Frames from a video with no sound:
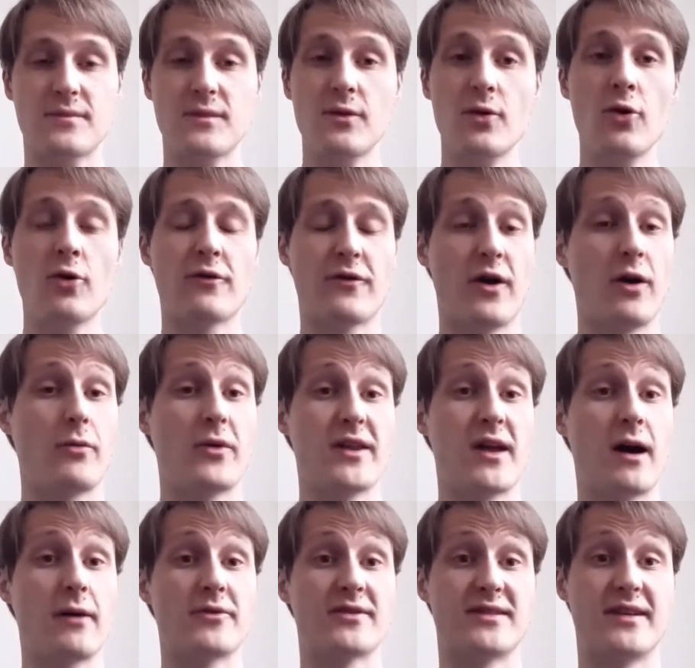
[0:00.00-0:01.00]
Although when
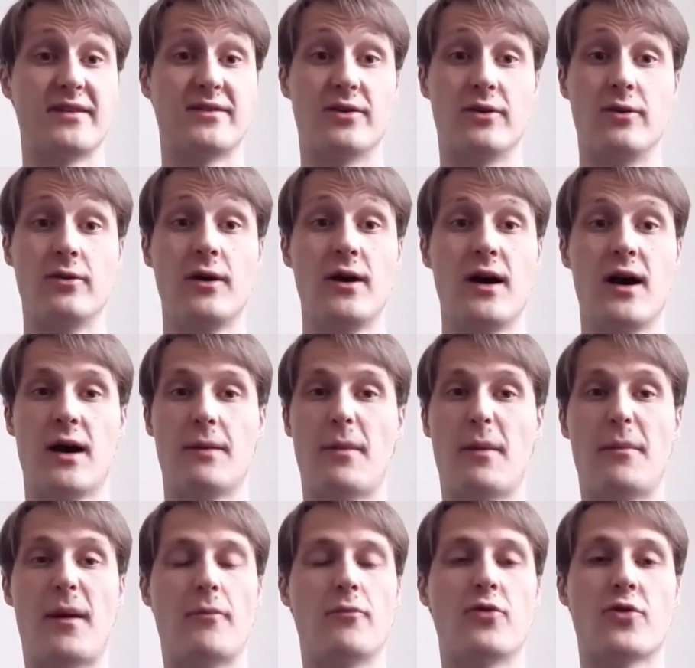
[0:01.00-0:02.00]
I was little, and my
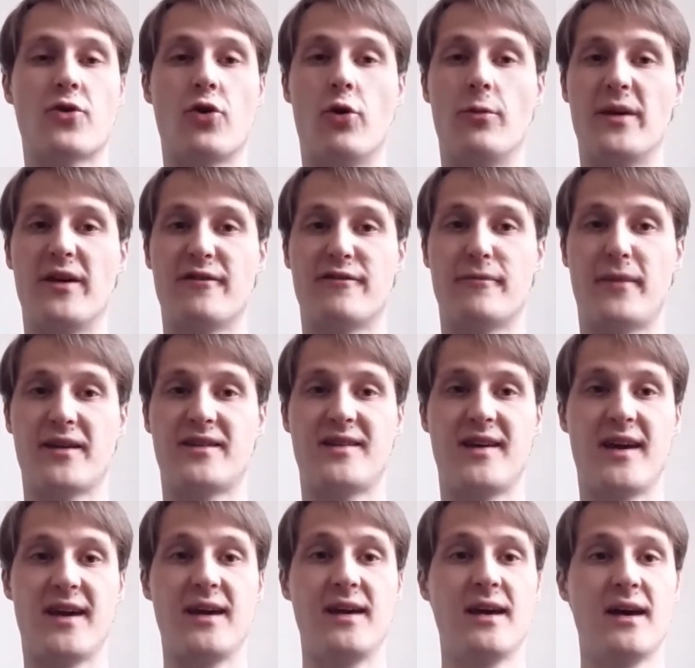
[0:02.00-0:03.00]
mum would call me in for my
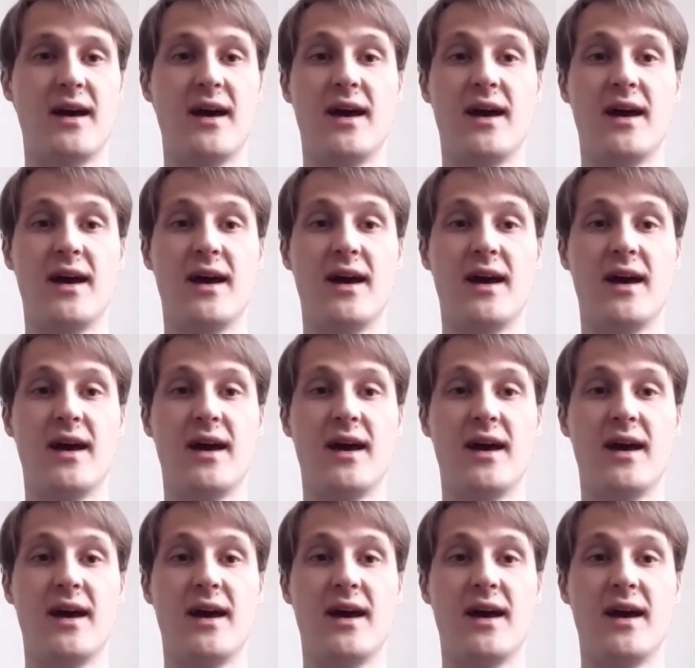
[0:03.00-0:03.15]
tea,